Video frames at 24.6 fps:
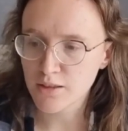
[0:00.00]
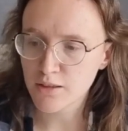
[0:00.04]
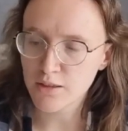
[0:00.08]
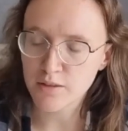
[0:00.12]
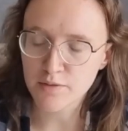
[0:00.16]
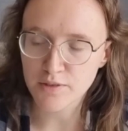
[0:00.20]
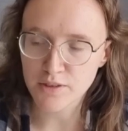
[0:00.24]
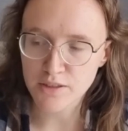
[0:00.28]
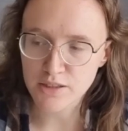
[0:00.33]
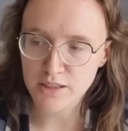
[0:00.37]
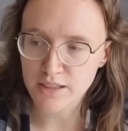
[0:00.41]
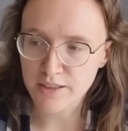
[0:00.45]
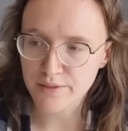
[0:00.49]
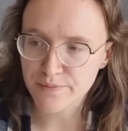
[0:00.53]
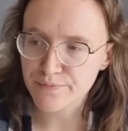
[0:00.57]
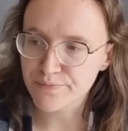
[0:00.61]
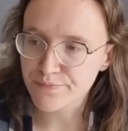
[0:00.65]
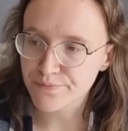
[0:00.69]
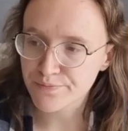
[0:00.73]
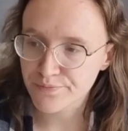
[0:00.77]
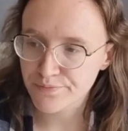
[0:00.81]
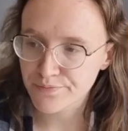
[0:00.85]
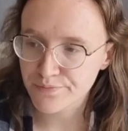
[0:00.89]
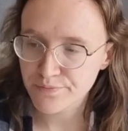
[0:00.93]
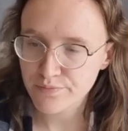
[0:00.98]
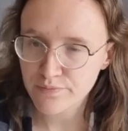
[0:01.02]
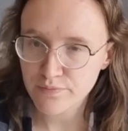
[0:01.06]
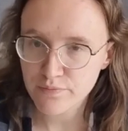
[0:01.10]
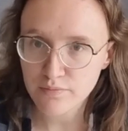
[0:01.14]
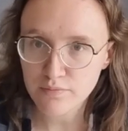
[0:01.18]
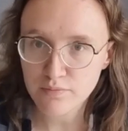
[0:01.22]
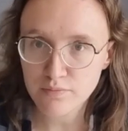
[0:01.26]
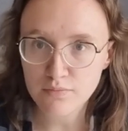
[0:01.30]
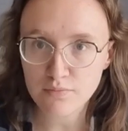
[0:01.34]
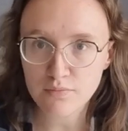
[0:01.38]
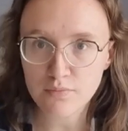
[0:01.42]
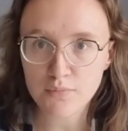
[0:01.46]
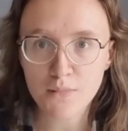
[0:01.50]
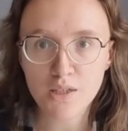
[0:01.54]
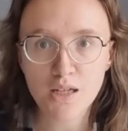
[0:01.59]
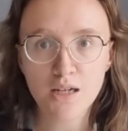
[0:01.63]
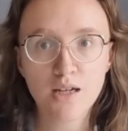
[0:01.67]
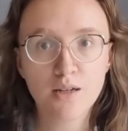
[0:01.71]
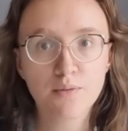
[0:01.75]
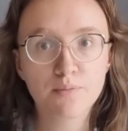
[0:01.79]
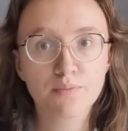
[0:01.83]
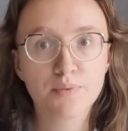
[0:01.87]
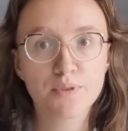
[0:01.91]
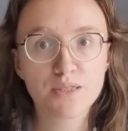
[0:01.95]
Obviously,
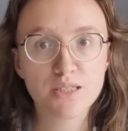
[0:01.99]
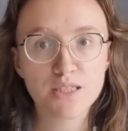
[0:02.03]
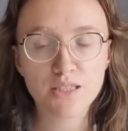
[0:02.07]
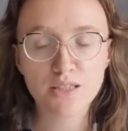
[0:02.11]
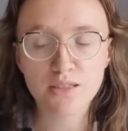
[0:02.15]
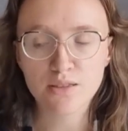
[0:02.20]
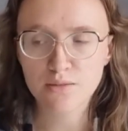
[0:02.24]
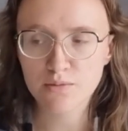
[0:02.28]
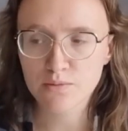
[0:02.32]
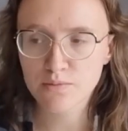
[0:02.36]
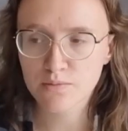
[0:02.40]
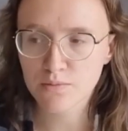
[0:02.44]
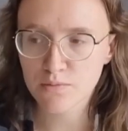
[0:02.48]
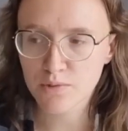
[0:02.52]
I'm busy